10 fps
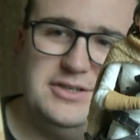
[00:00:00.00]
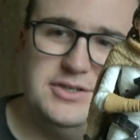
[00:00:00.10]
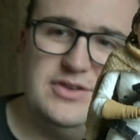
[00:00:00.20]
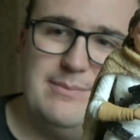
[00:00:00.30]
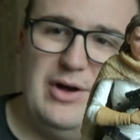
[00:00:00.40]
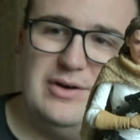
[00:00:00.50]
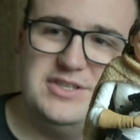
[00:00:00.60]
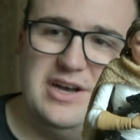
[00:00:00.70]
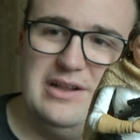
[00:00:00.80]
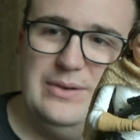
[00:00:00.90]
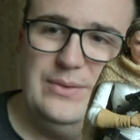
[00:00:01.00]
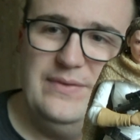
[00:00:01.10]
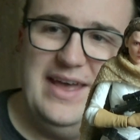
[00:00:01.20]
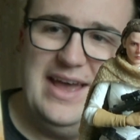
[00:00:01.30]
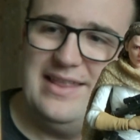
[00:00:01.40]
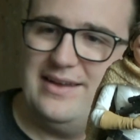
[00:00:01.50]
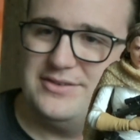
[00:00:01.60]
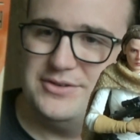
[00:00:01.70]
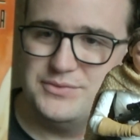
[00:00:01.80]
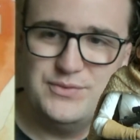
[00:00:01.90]
just for the box art alone there,
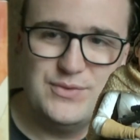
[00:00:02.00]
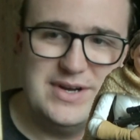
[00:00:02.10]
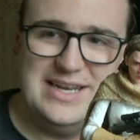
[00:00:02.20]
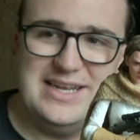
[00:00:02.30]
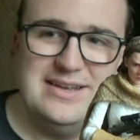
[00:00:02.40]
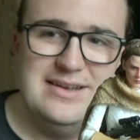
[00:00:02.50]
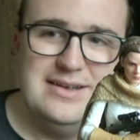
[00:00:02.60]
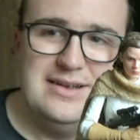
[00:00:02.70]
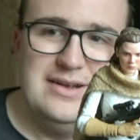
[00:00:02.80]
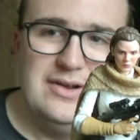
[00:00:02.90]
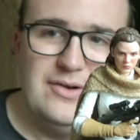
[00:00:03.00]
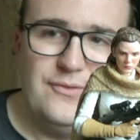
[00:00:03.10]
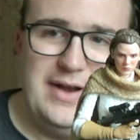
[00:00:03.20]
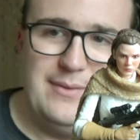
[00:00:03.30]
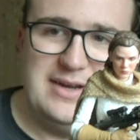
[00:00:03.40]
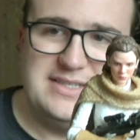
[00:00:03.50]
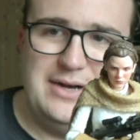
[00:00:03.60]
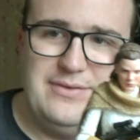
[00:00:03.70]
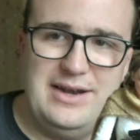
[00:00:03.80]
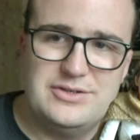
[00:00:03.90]
that just really works
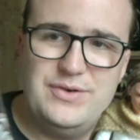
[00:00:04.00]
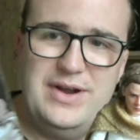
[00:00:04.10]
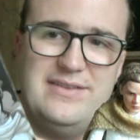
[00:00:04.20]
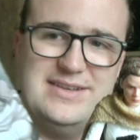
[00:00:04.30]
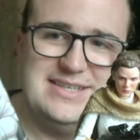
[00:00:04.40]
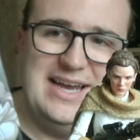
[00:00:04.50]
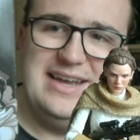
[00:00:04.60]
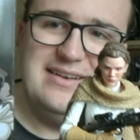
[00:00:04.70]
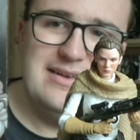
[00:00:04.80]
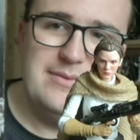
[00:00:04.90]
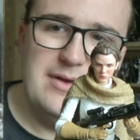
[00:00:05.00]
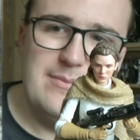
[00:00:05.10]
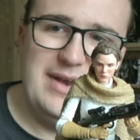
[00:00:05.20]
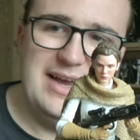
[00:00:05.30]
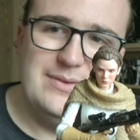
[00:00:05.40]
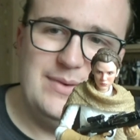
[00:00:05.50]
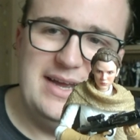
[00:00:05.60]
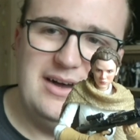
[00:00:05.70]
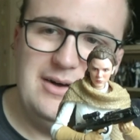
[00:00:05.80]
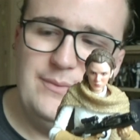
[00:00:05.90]
out, and that looks great on the side with the black and
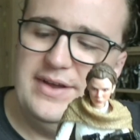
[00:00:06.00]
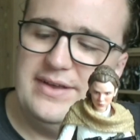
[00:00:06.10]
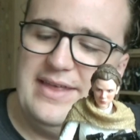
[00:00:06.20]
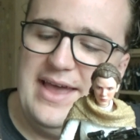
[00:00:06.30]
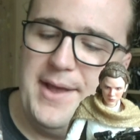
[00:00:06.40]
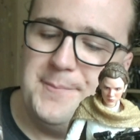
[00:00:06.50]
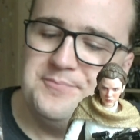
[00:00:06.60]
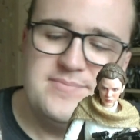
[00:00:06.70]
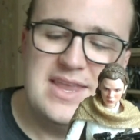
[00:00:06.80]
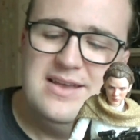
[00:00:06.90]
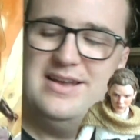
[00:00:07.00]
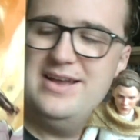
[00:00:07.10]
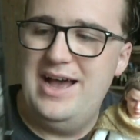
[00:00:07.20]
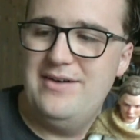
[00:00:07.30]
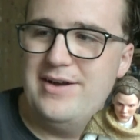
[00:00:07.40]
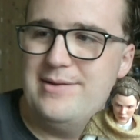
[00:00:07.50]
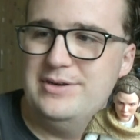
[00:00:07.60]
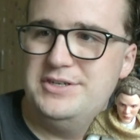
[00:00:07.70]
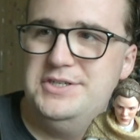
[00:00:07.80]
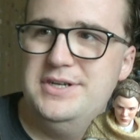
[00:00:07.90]
white artwork there. I very
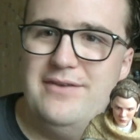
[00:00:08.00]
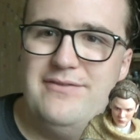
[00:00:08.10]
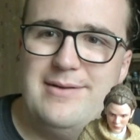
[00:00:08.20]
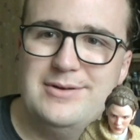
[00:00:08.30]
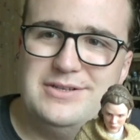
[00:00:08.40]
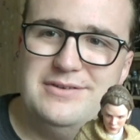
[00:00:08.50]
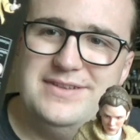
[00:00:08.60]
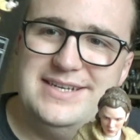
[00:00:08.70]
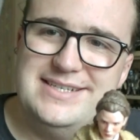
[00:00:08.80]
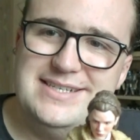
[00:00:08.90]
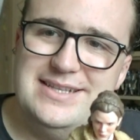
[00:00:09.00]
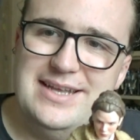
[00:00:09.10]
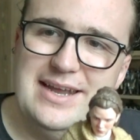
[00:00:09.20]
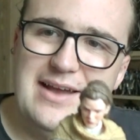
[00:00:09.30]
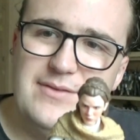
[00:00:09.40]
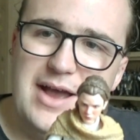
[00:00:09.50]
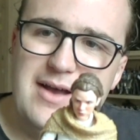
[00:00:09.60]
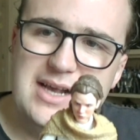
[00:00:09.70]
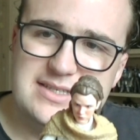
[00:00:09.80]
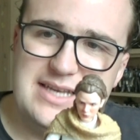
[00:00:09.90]
much love this. Like as
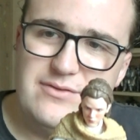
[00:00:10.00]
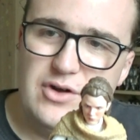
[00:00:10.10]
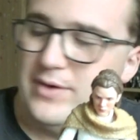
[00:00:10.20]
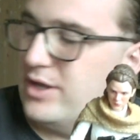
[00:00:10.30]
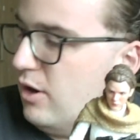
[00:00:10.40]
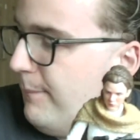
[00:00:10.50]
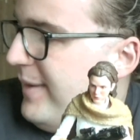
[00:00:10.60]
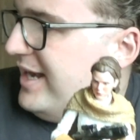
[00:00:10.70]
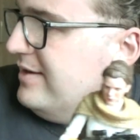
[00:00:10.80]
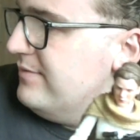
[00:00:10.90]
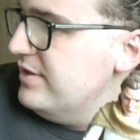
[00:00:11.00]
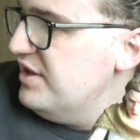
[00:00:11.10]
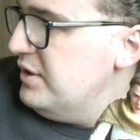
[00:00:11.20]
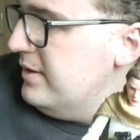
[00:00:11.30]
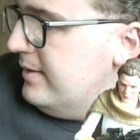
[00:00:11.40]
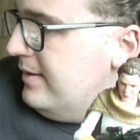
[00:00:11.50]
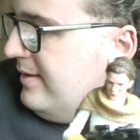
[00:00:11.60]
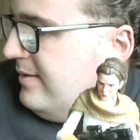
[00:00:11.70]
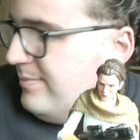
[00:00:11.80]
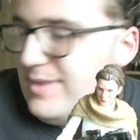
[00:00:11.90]
I said, I've not really got many of
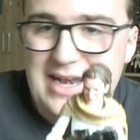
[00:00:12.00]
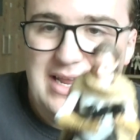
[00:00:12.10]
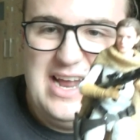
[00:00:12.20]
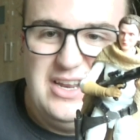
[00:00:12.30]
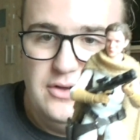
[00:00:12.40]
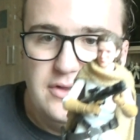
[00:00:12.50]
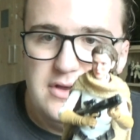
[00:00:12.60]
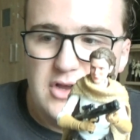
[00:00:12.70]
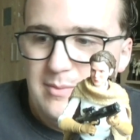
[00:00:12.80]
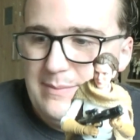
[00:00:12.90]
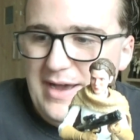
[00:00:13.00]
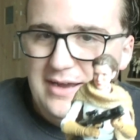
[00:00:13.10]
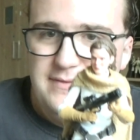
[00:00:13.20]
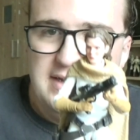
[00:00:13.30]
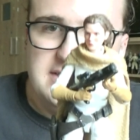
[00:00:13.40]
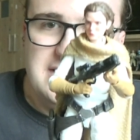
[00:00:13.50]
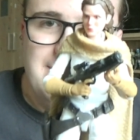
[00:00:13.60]
any other comic pack figures at